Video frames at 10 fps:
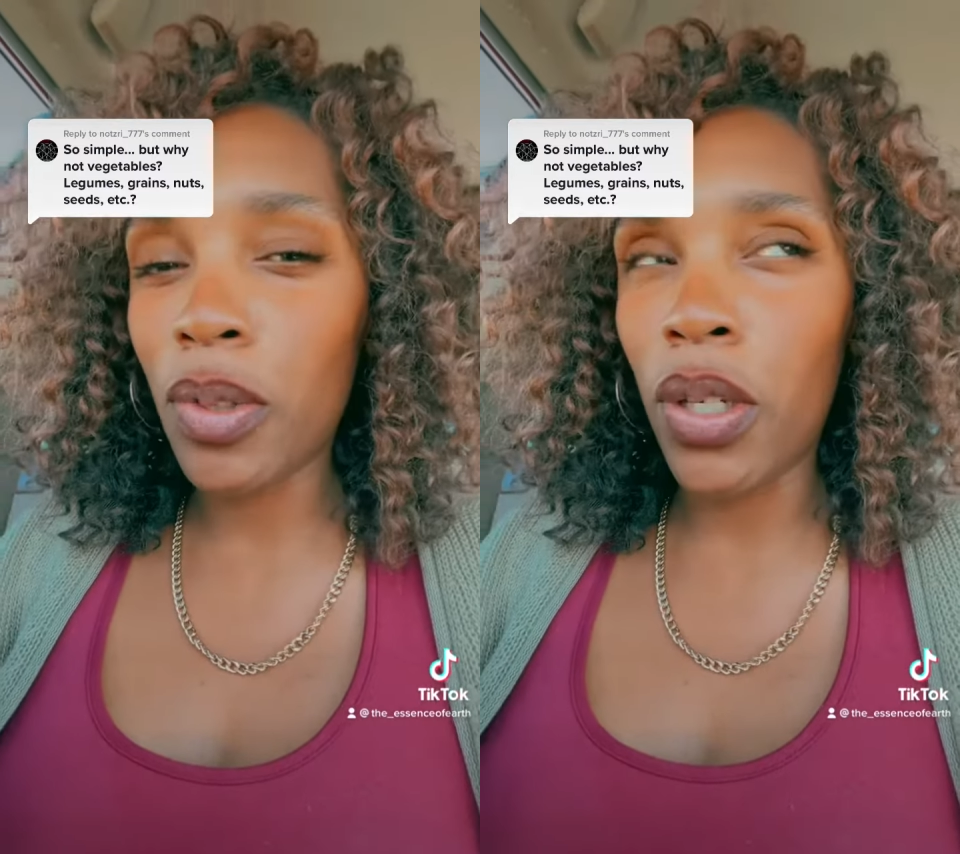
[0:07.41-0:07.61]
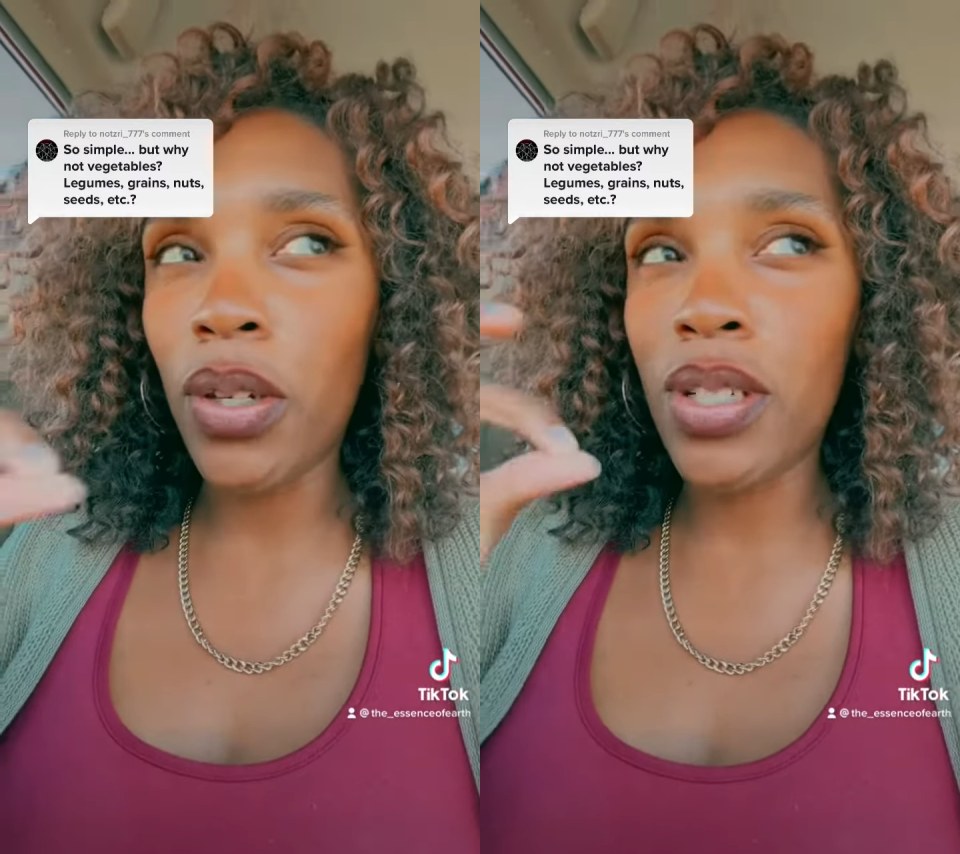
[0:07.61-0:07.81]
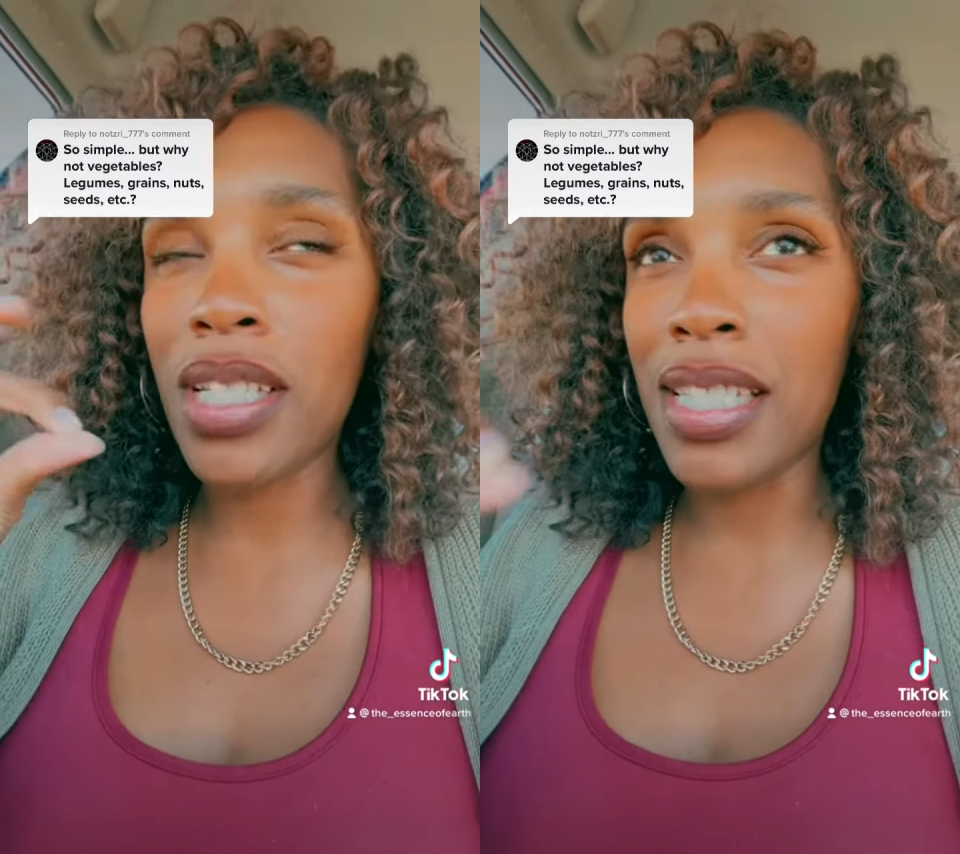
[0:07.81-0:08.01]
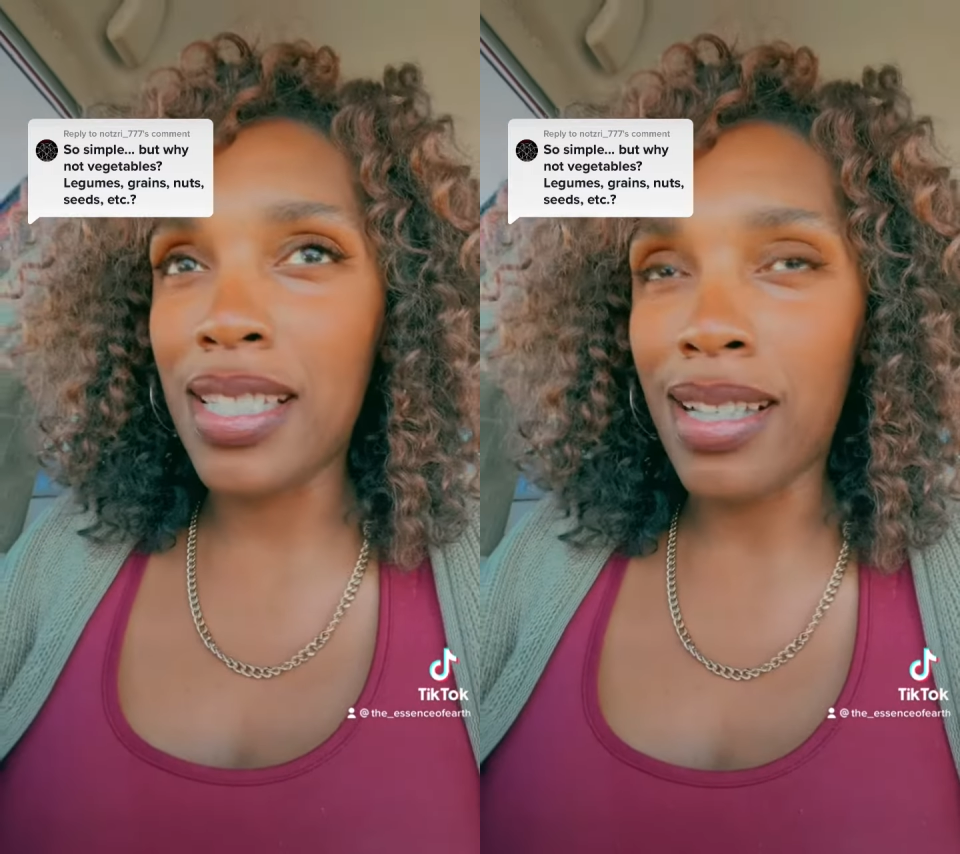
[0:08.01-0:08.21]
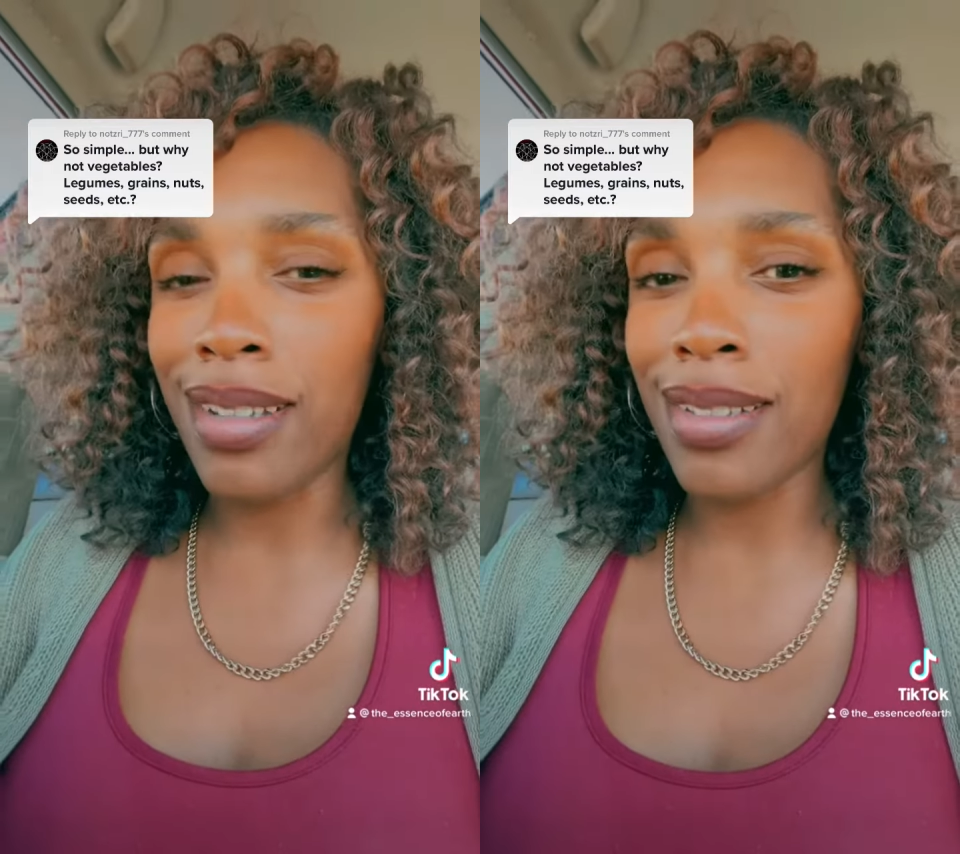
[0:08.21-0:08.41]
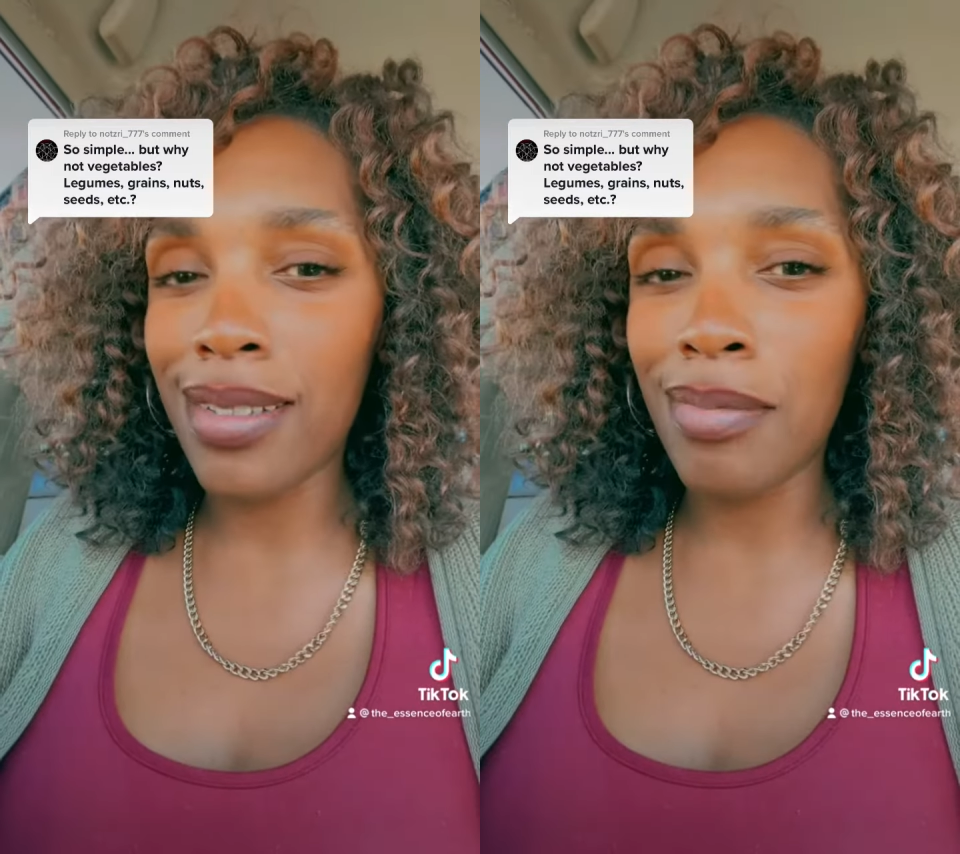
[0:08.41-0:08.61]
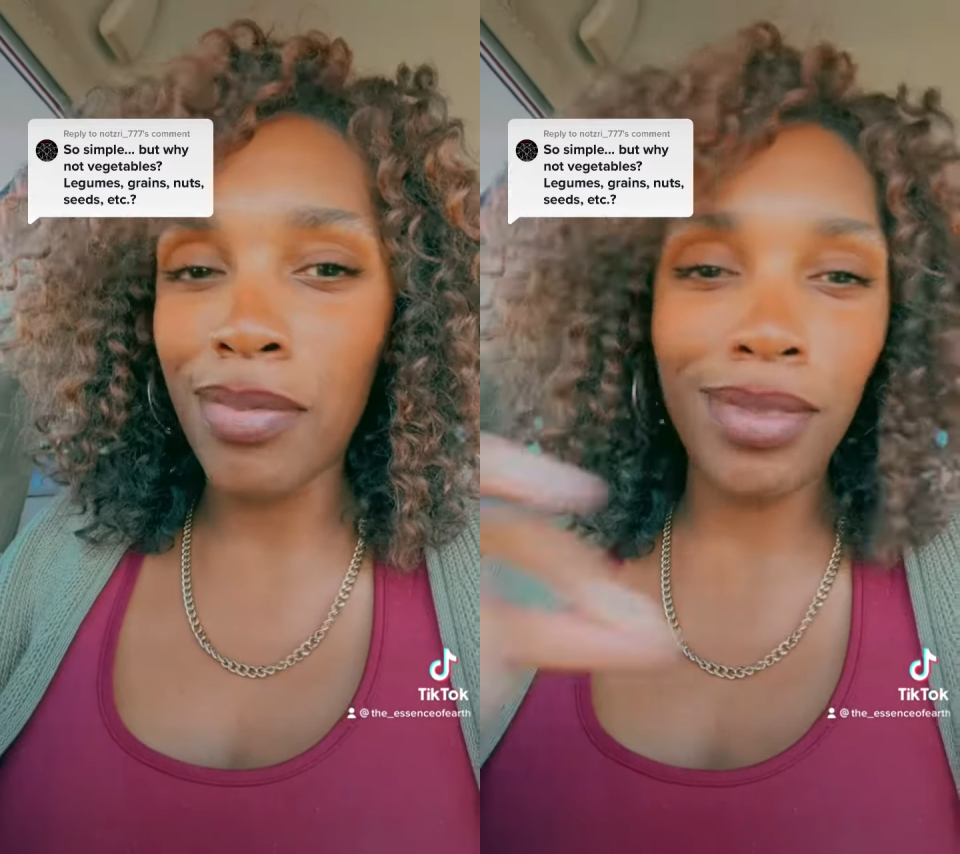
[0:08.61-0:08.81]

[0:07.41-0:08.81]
or you're on a detox,